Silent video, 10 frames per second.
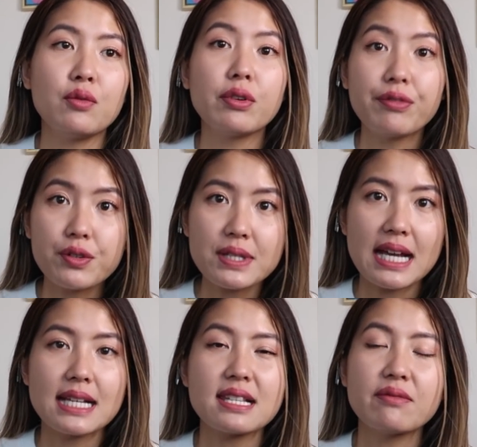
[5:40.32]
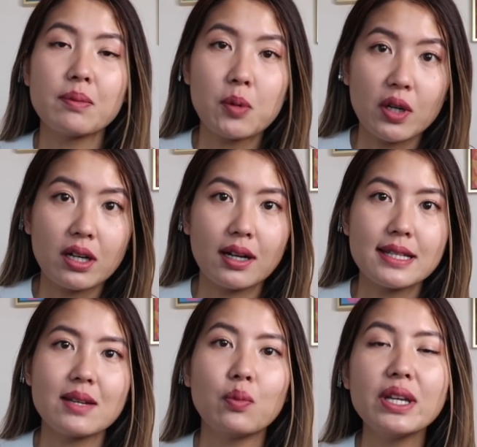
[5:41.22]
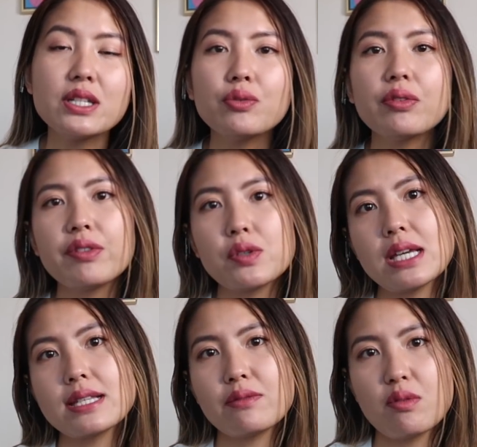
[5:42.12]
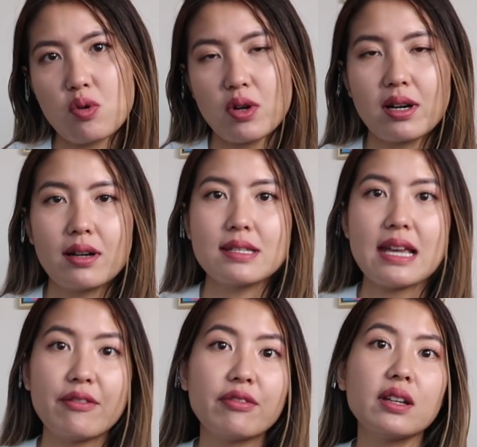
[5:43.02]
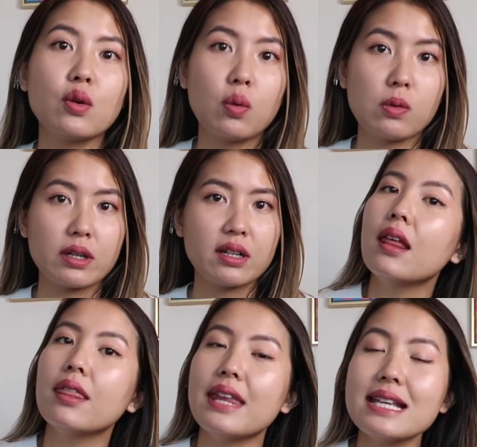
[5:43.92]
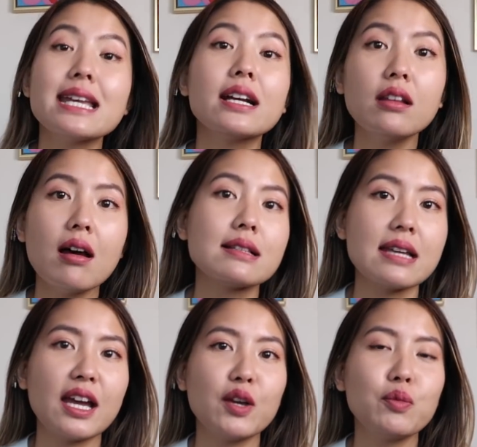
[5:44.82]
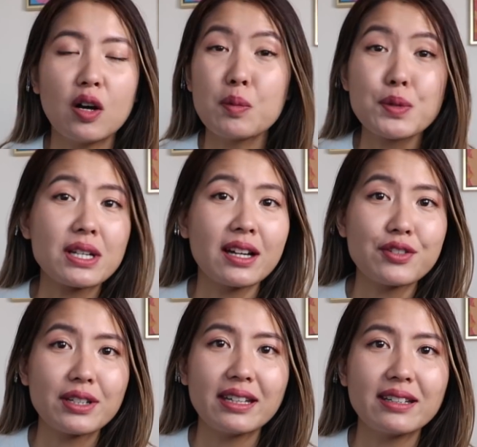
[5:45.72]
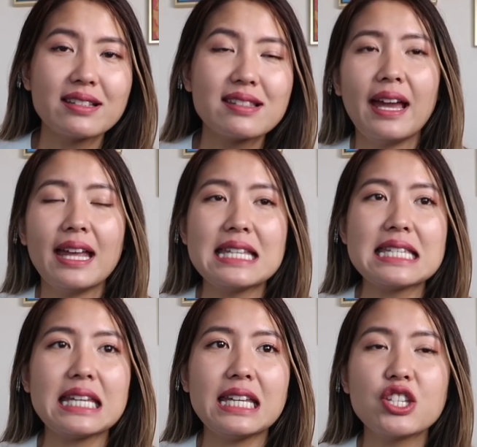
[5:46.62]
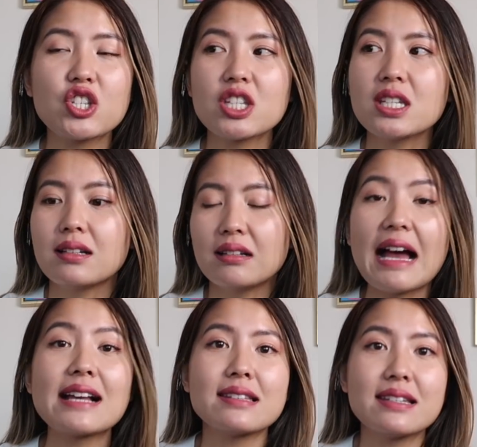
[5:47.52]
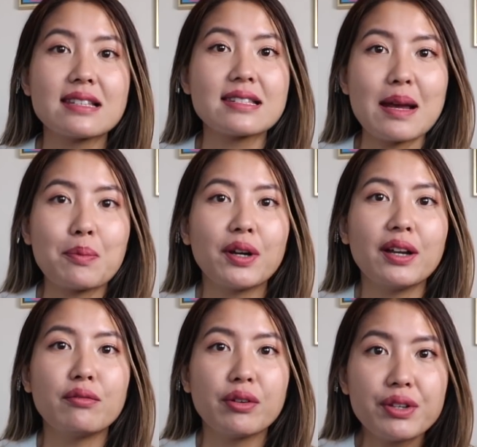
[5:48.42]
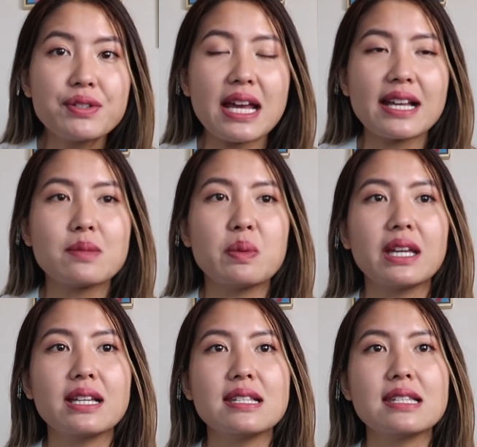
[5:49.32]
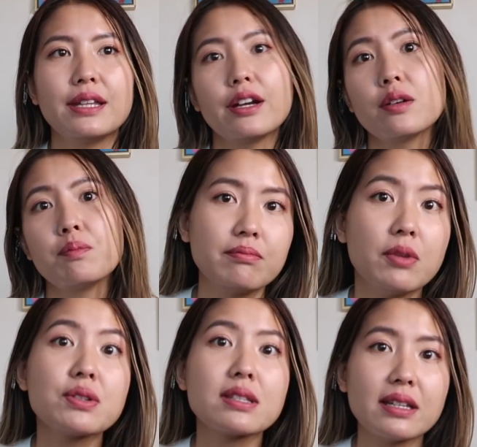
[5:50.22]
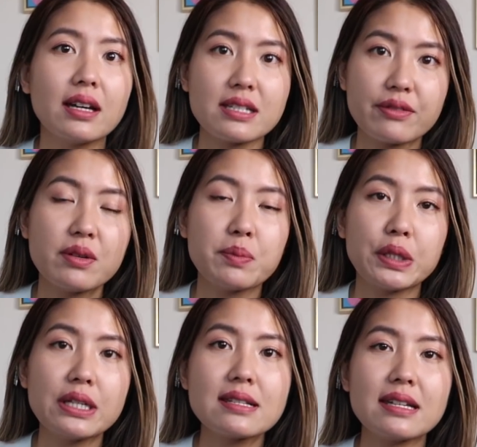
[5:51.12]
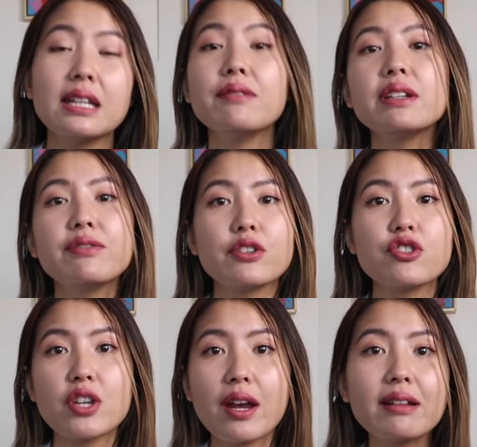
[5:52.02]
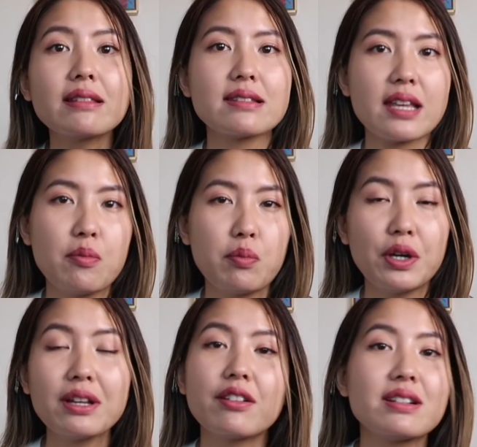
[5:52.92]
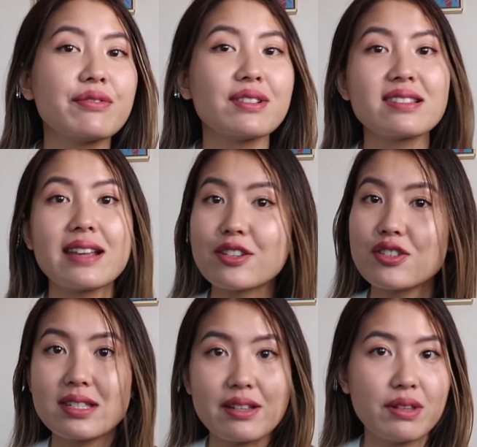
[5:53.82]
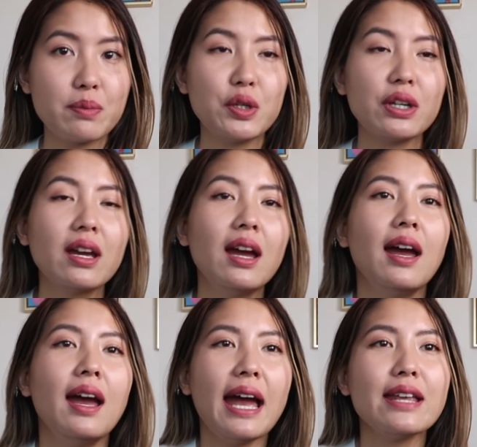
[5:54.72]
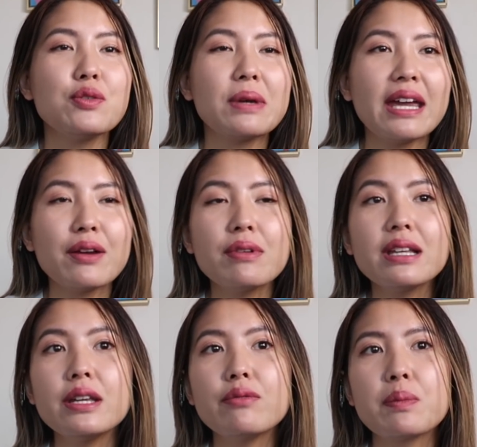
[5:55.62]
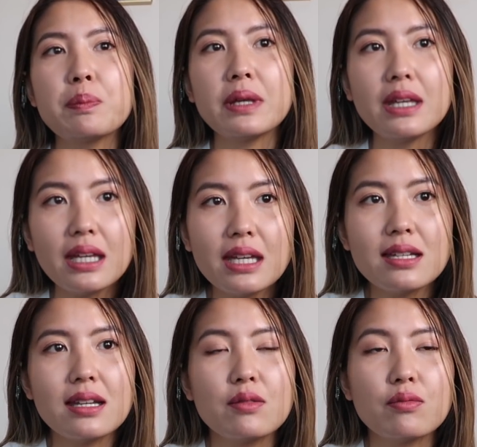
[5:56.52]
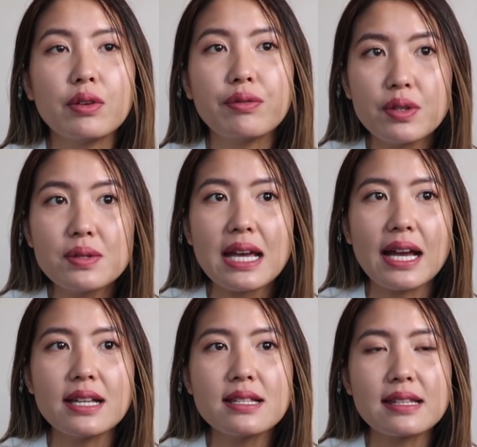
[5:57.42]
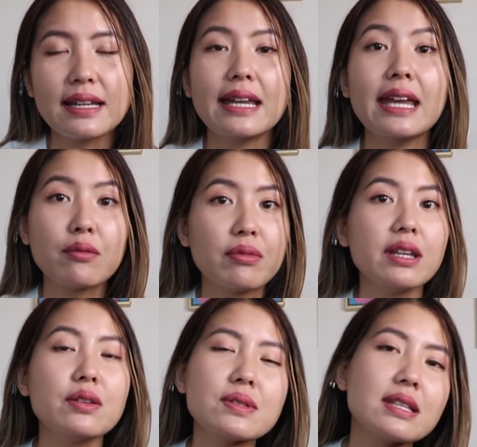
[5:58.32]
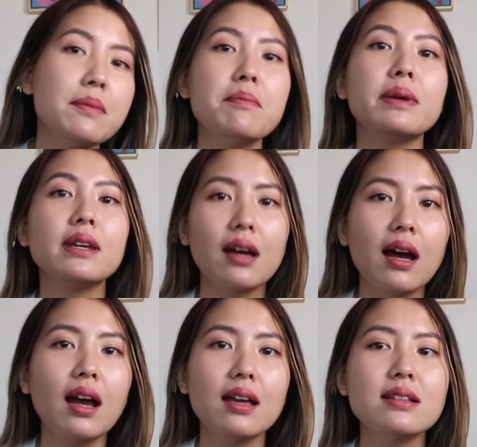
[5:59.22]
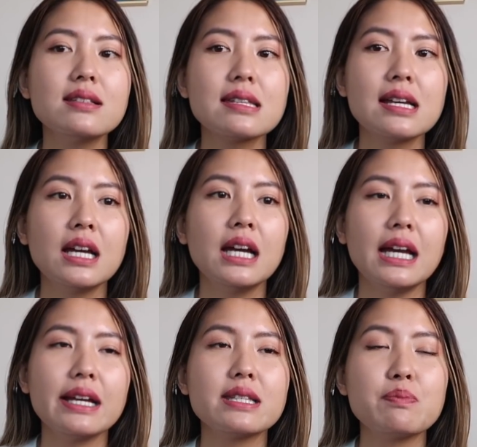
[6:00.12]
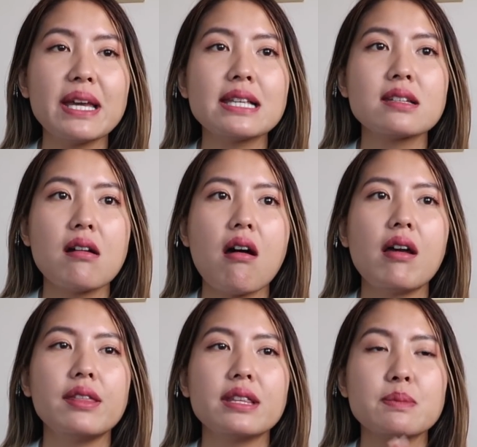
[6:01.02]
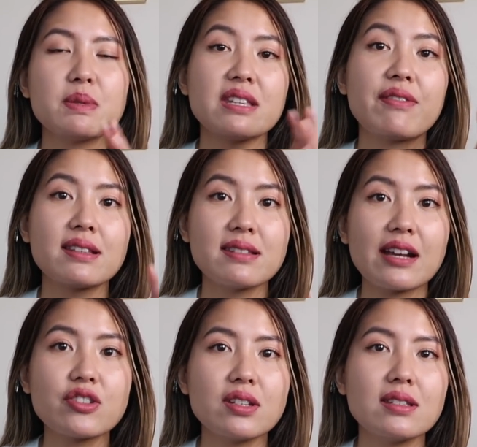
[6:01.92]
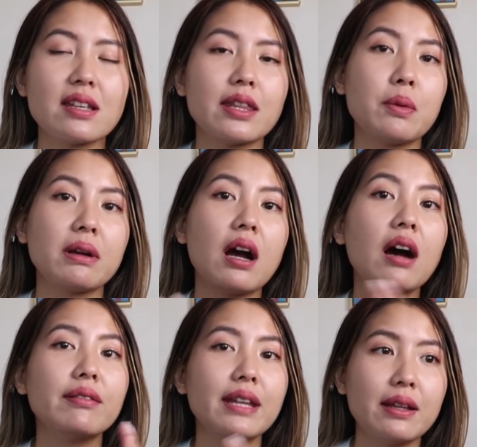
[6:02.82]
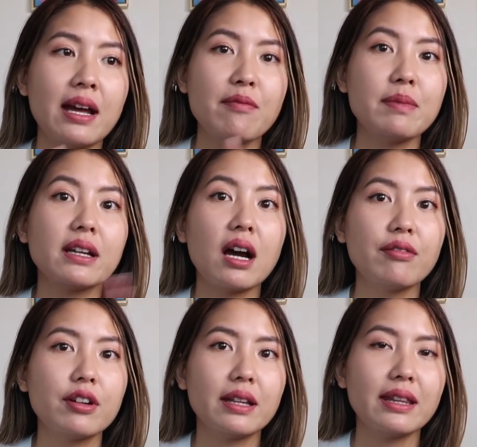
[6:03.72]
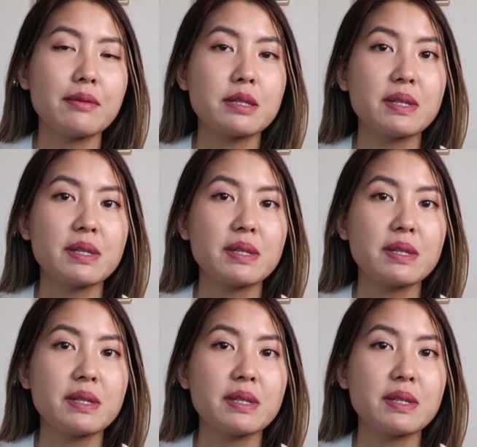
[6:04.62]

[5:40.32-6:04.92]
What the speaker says: review tests and report cards. And we do review tests and report cards every quarter. They take a long time, almost 100 kids, and each class needs a separate review test because they're mostly on different books, and even if they're sharing the same book, there are different sections of the book. And you can't really repeat review tests, like I can't reuse them because it's based on the specific sections that that have been covered in that